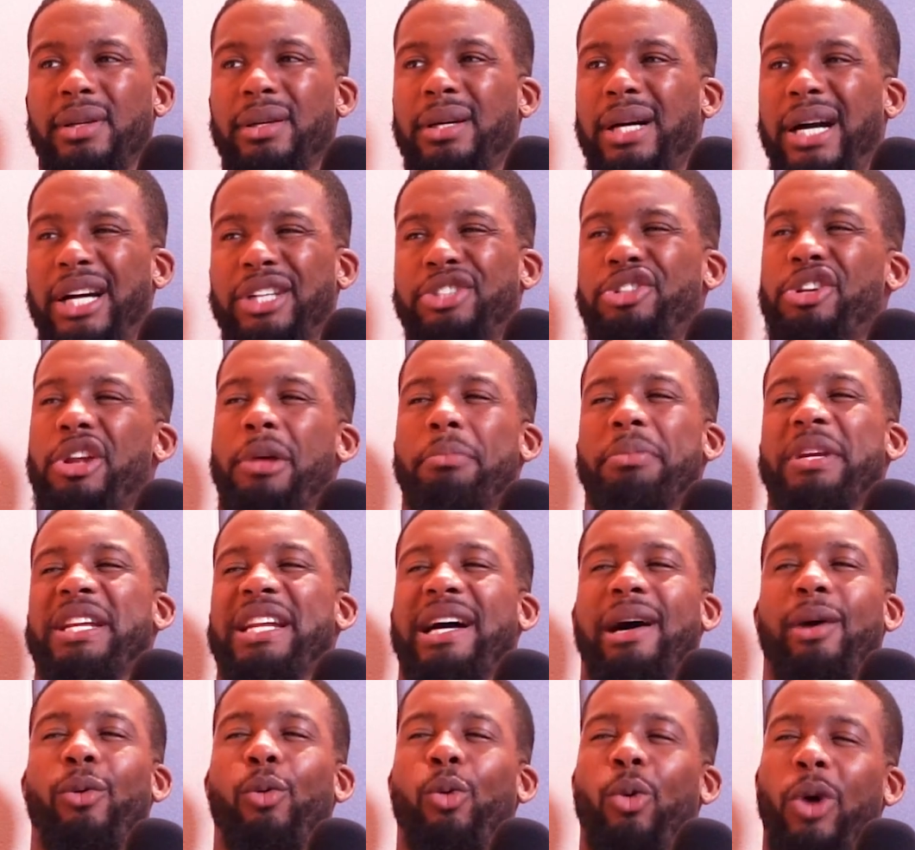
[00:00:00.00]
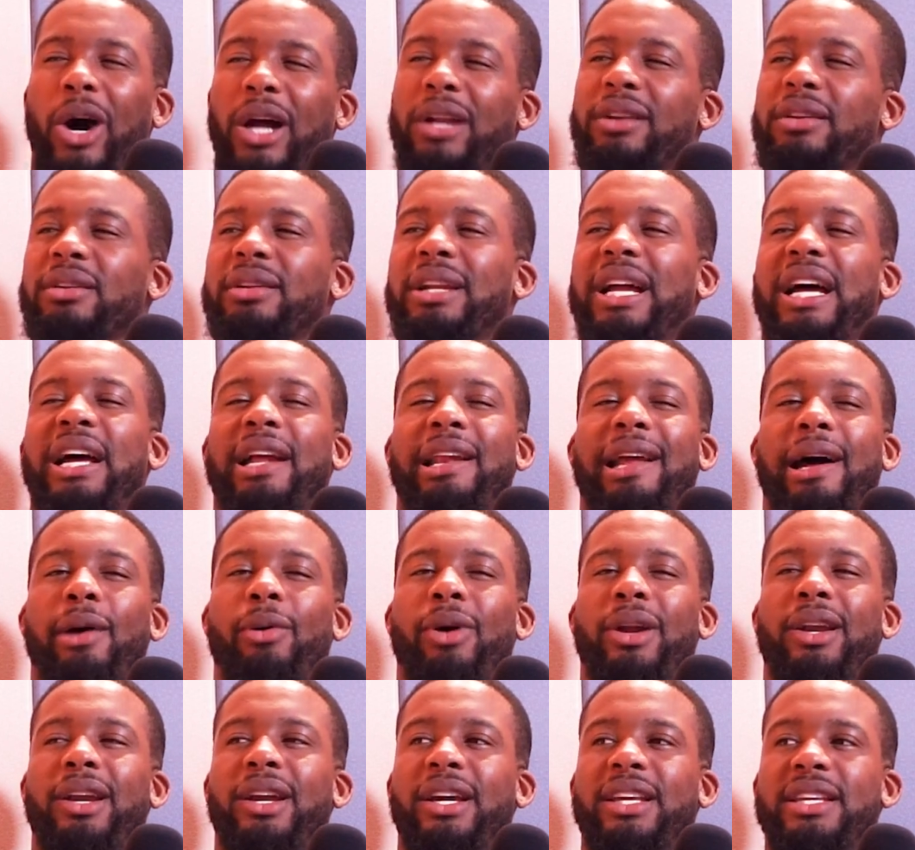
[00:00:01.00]
I shouldn't be that one. Like how
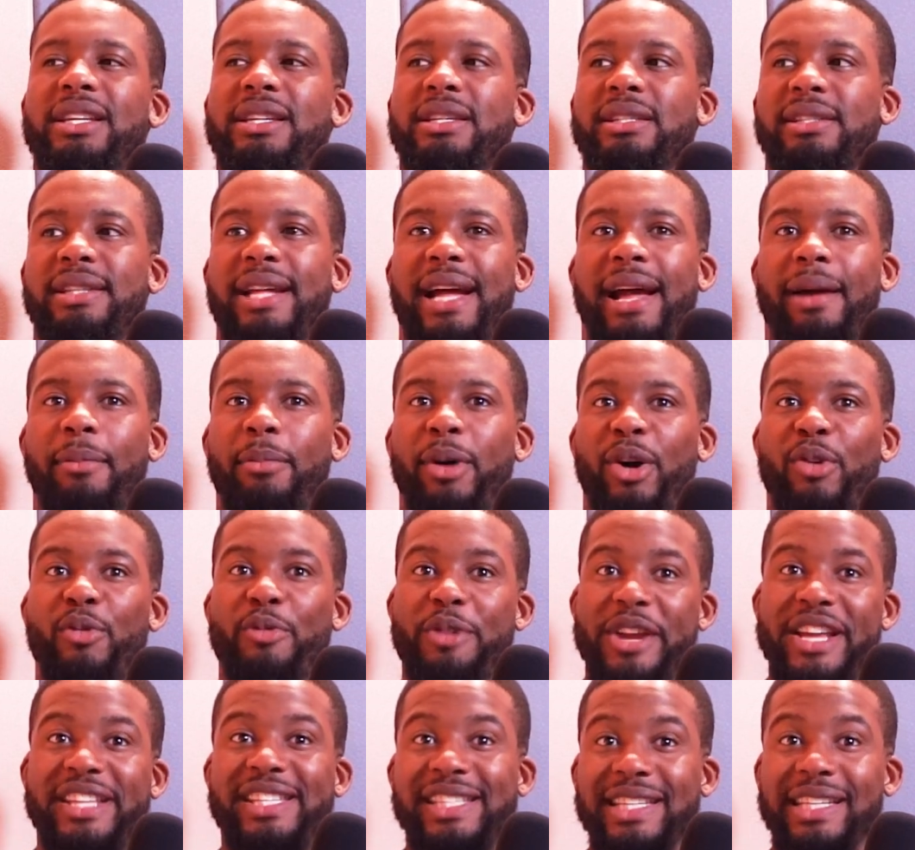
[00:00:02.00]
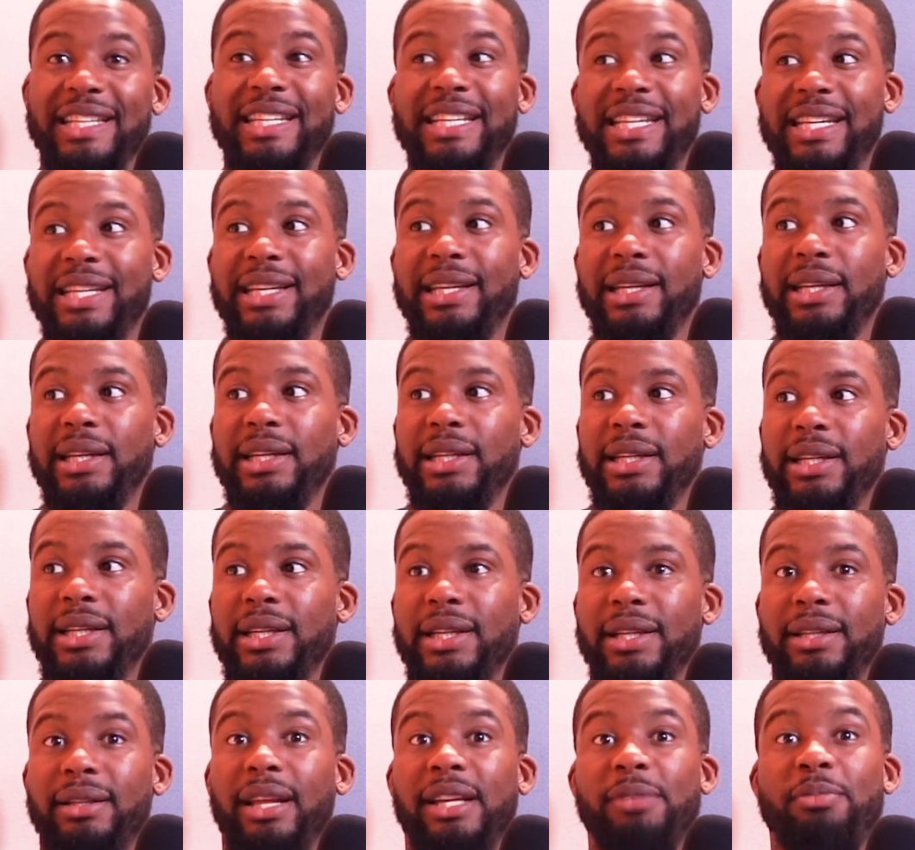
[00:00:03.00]
unlucky is that? But recently,
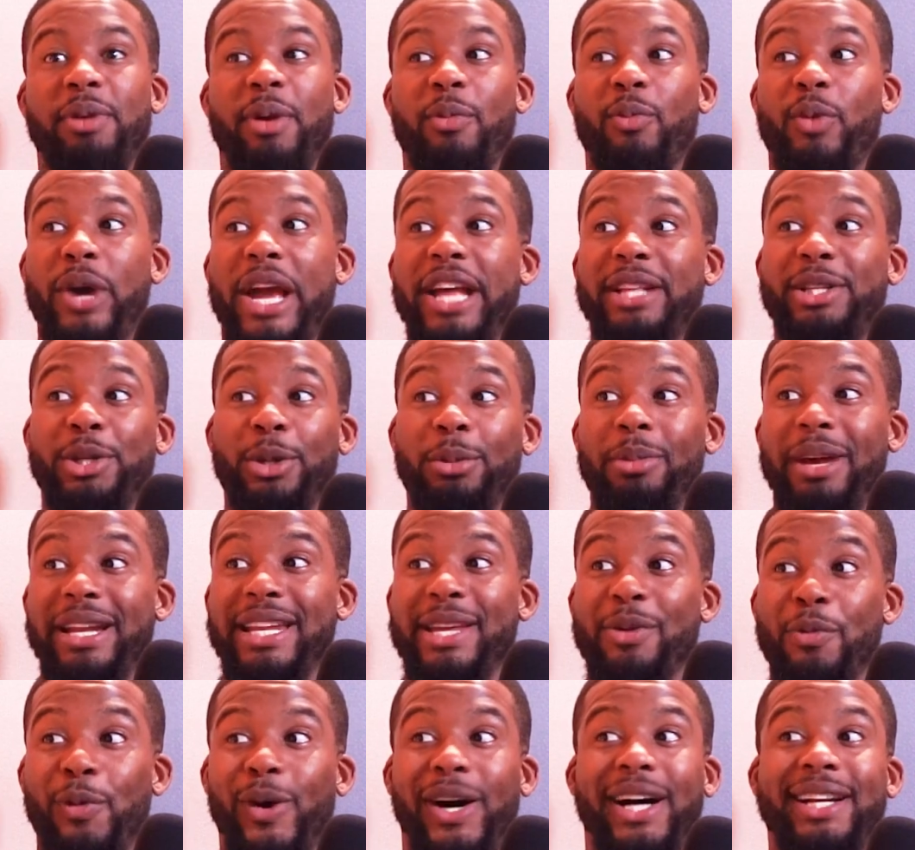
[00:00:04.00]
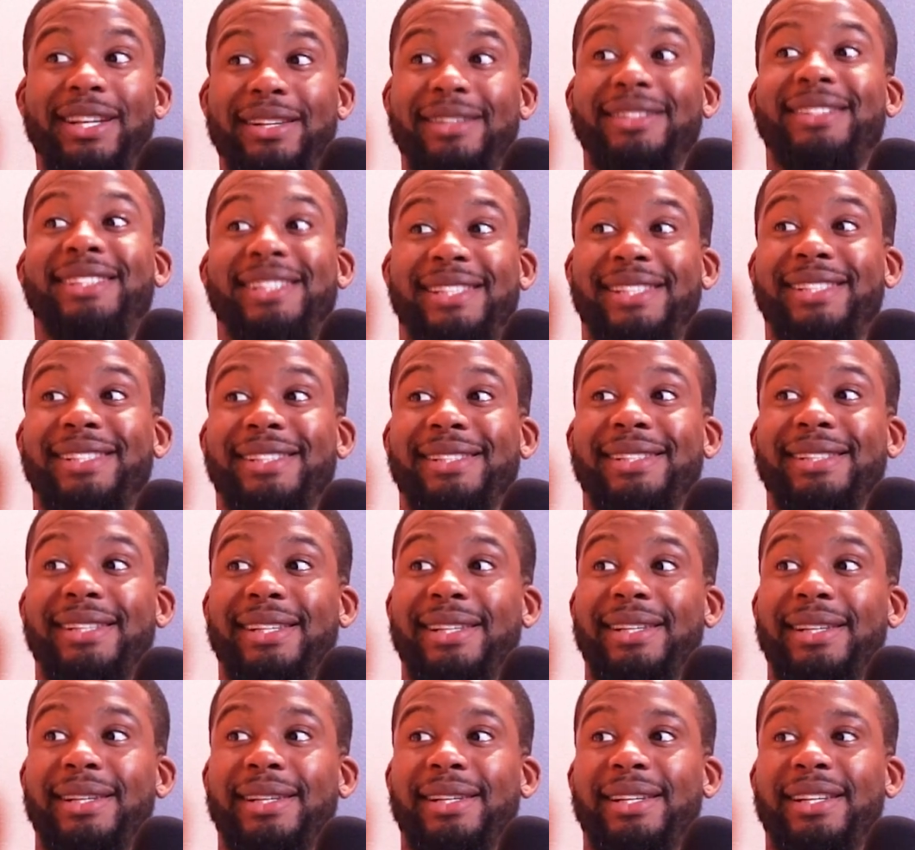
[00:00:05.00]
there's been way too many ones.
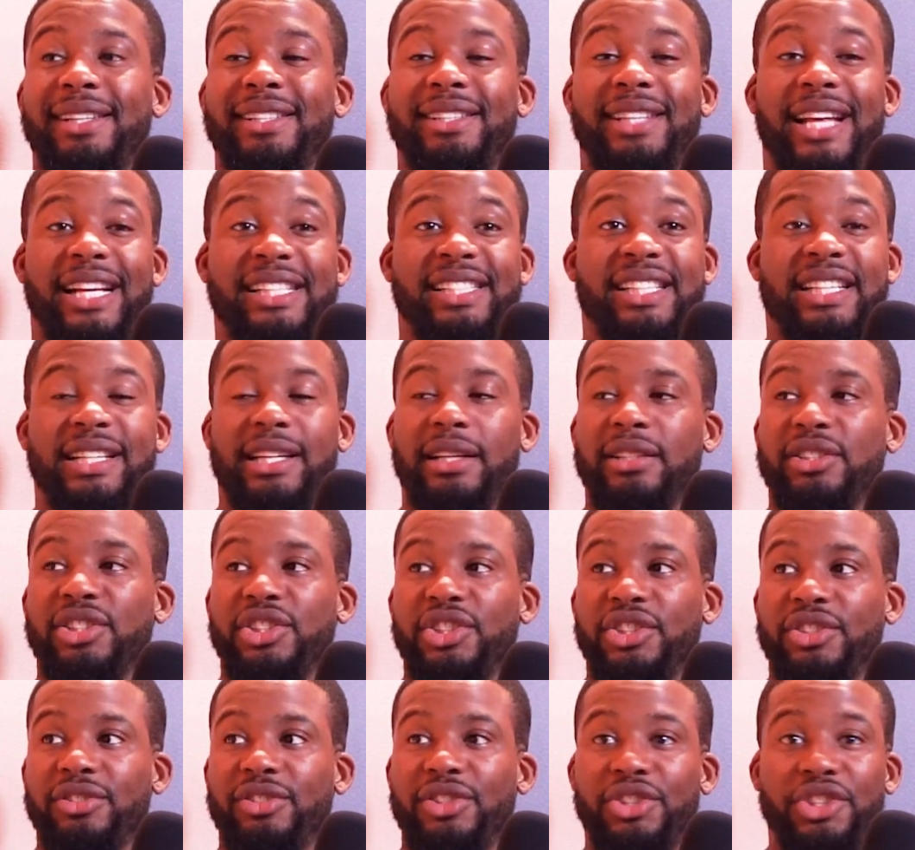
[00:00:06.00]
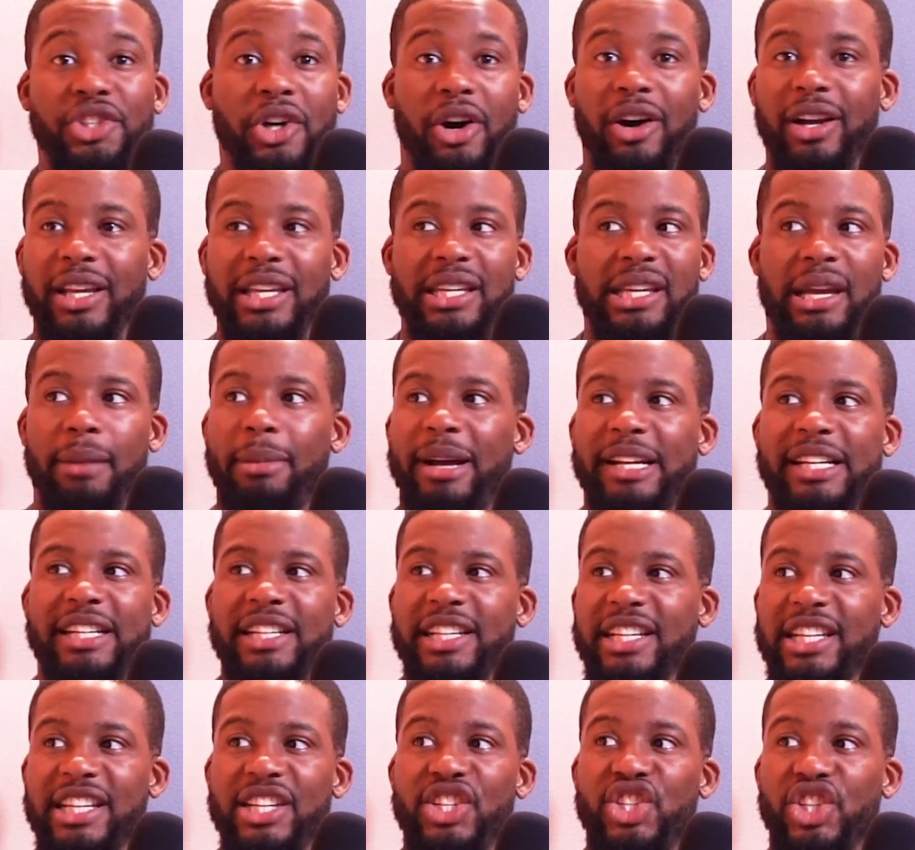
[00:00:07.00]
Facts. I see the sh shark eater man in
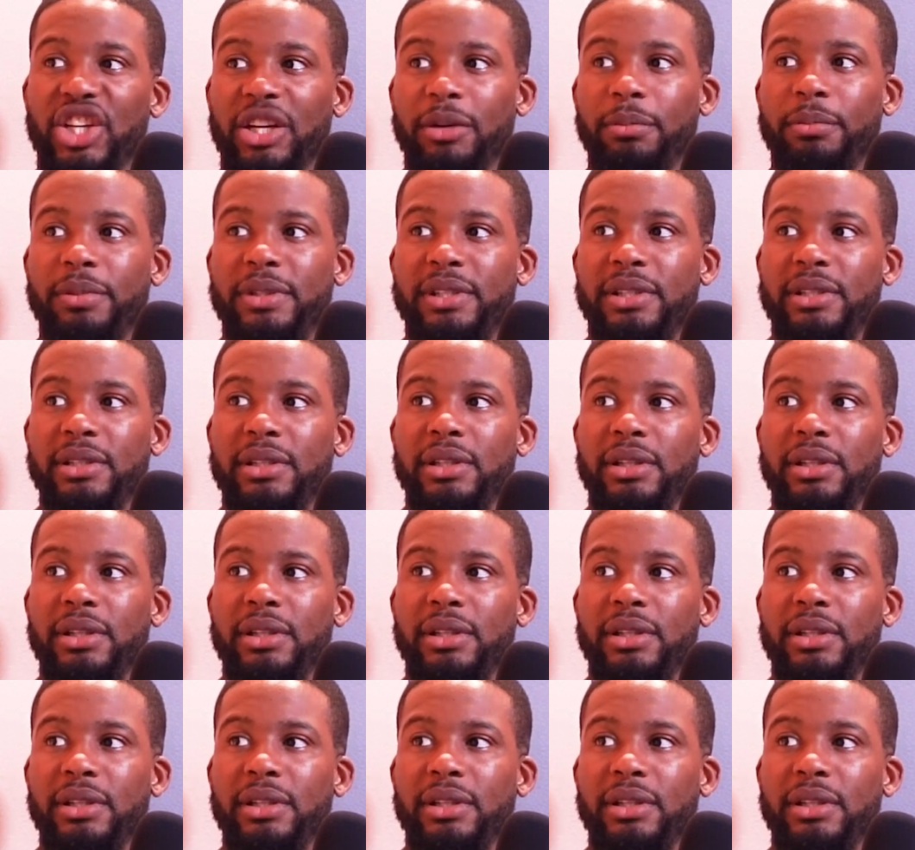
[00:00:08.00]
Egypt.